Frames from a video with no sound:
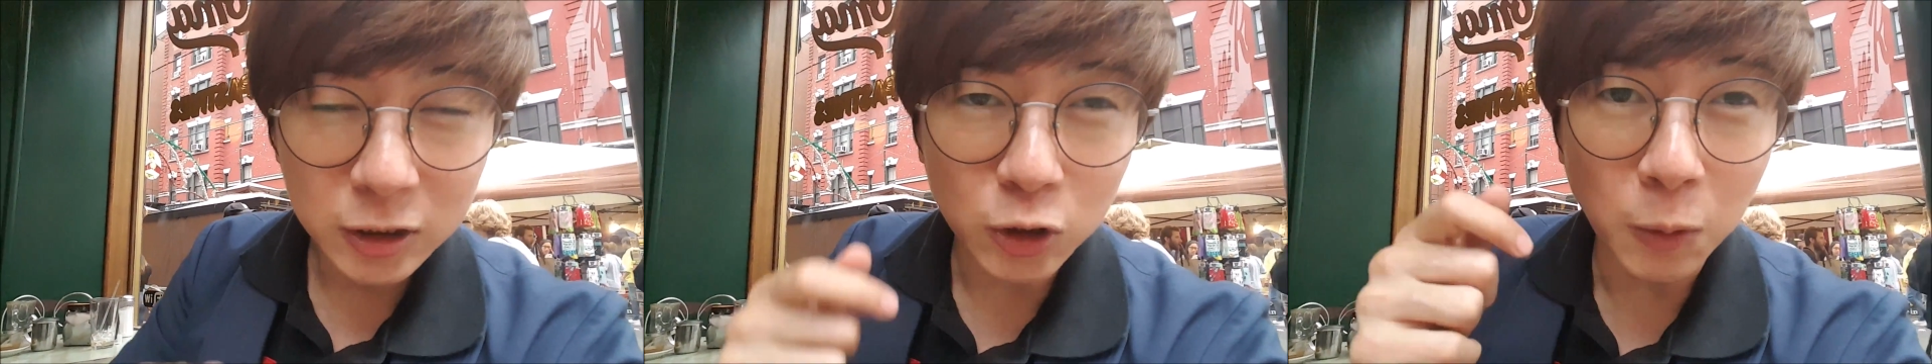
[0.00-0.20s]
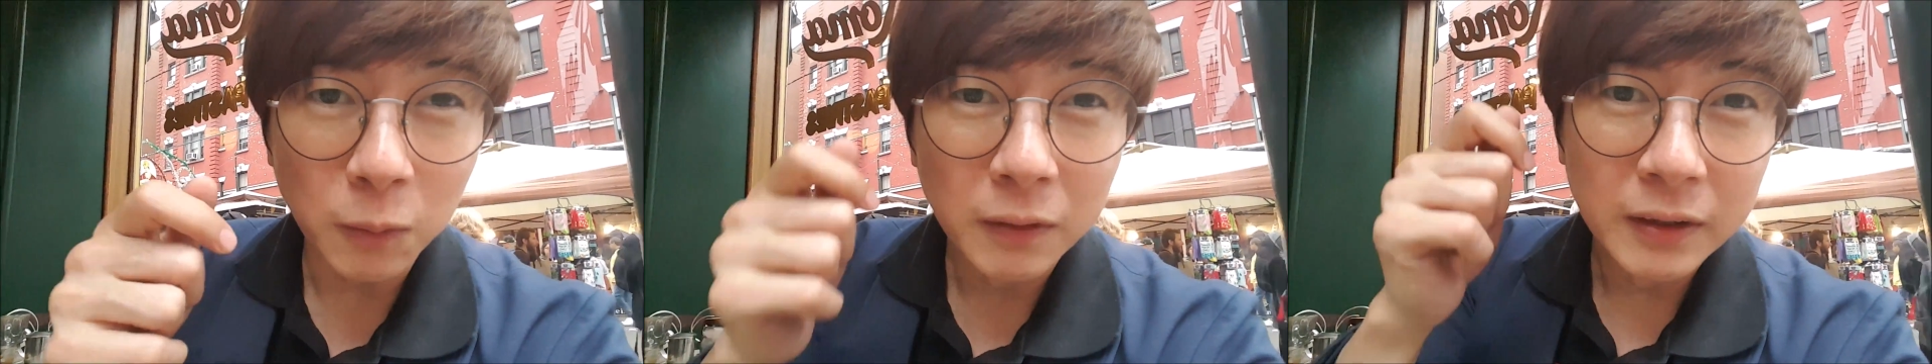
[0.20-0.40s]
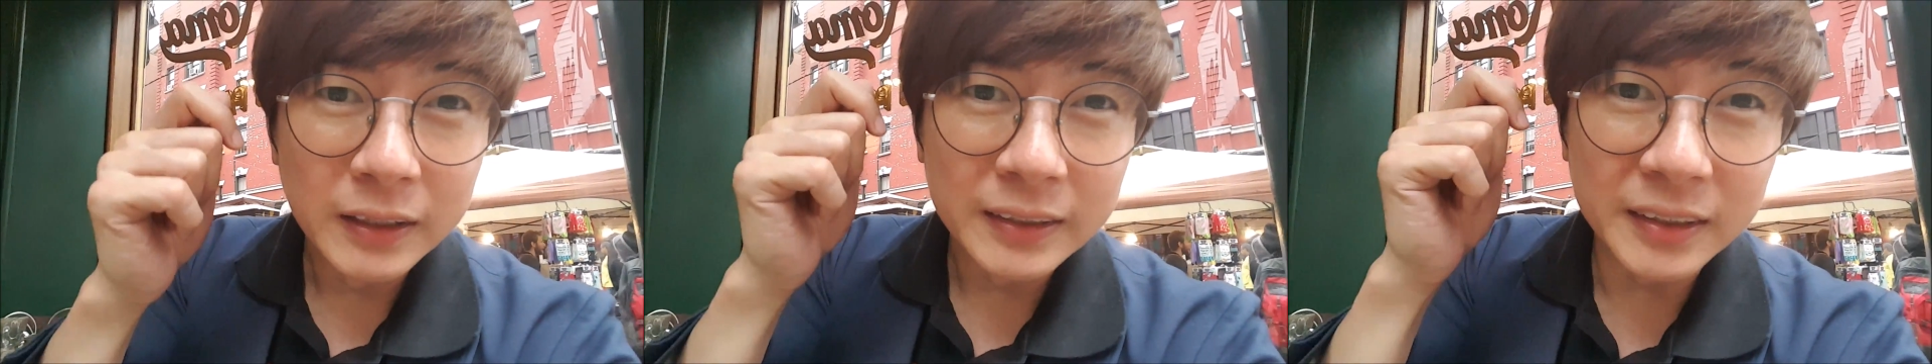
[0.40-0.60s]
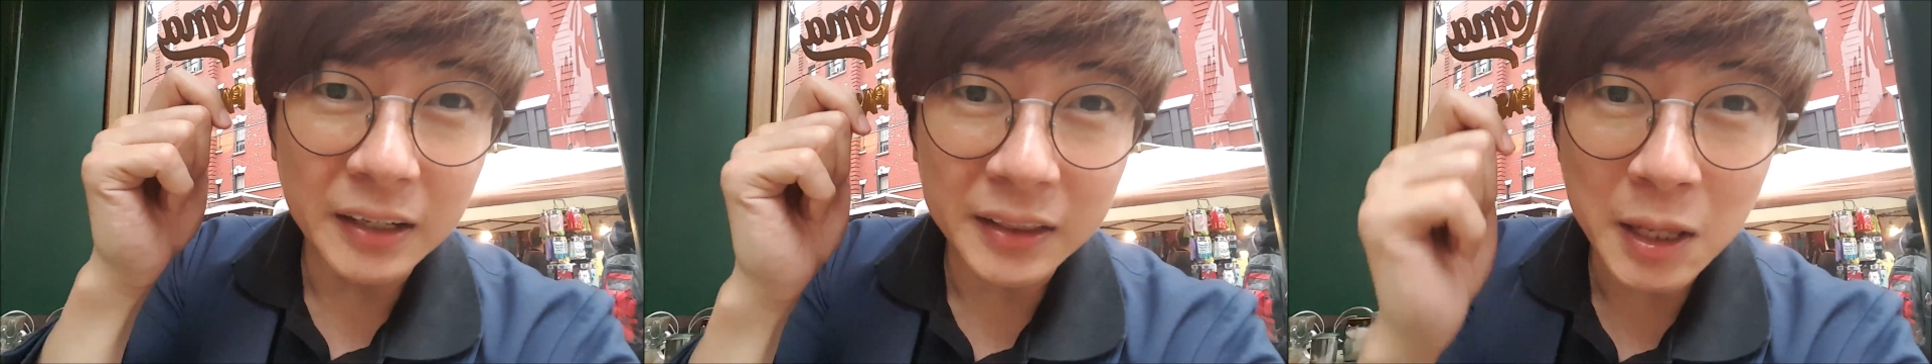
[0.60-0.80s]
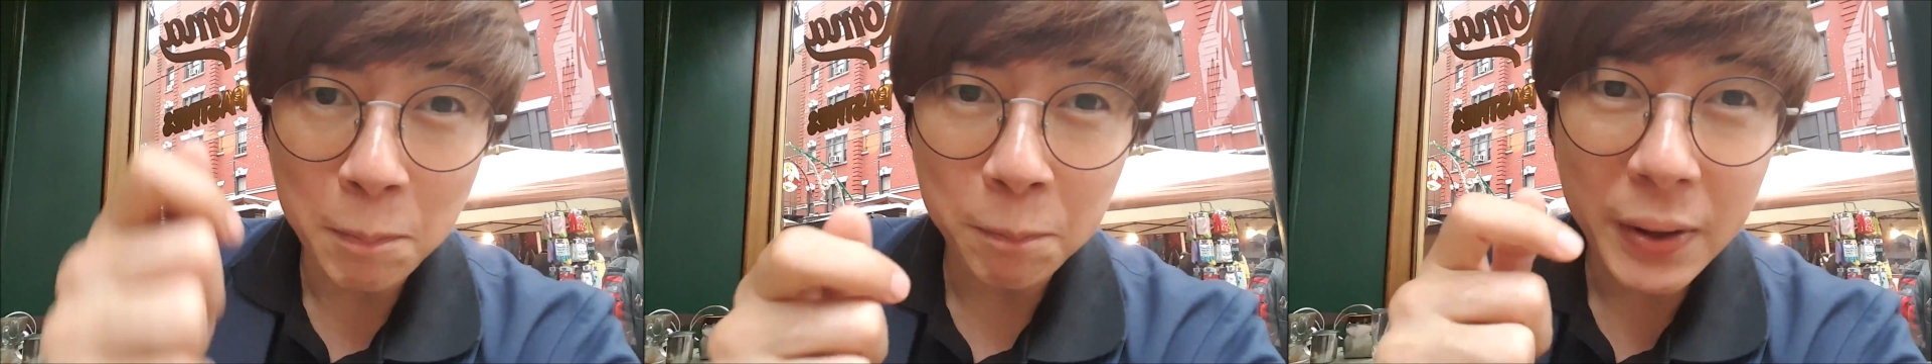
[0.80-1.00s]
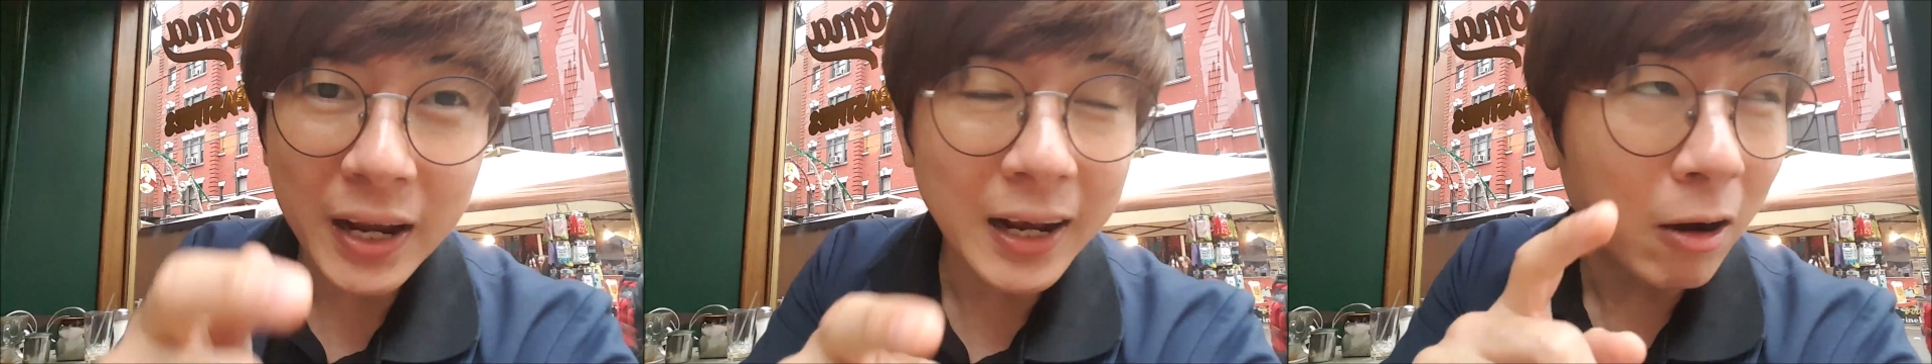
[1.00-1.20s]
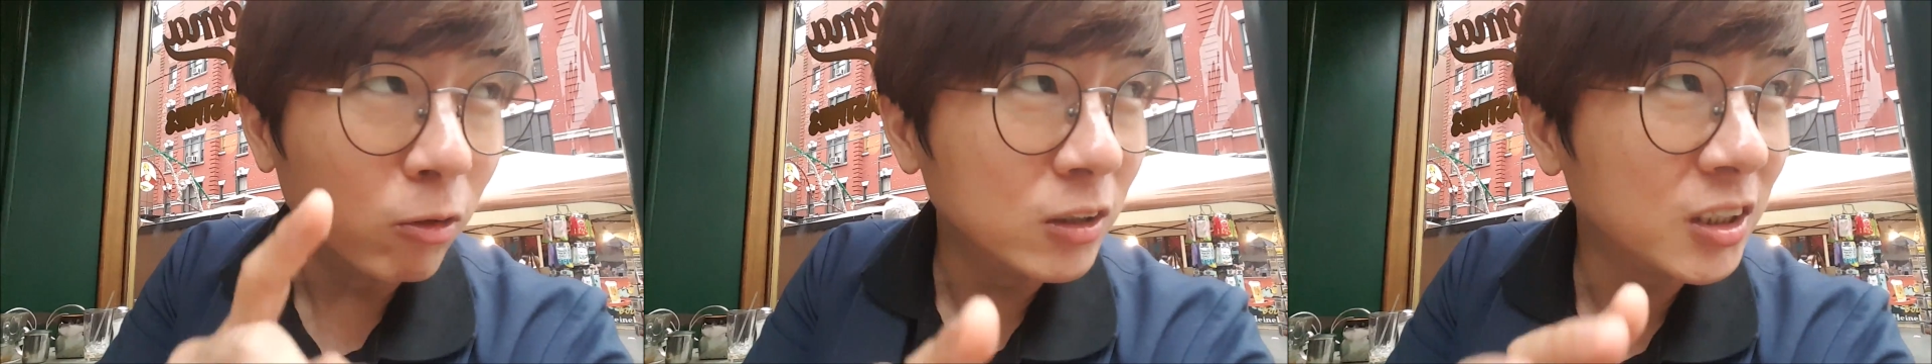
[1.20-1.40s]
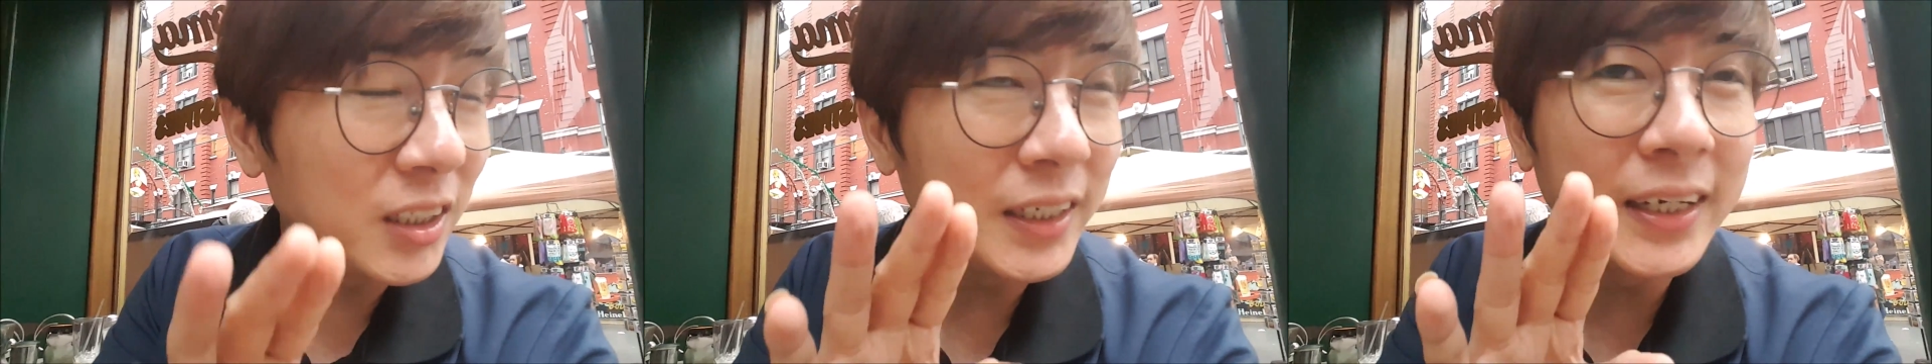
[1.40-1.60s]
So the tipping
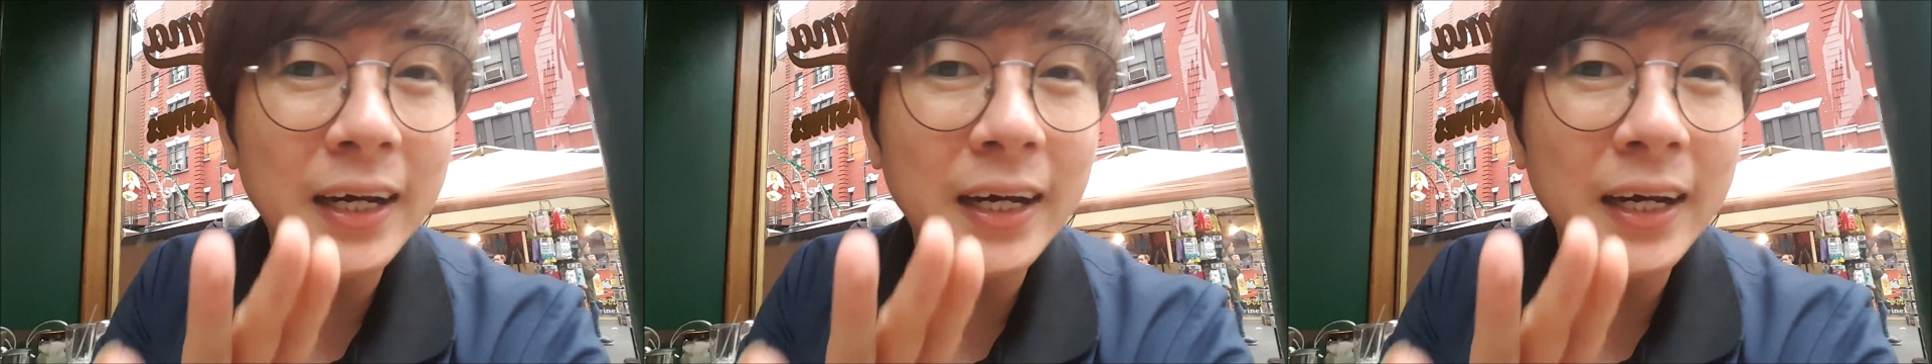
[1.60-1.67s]
culture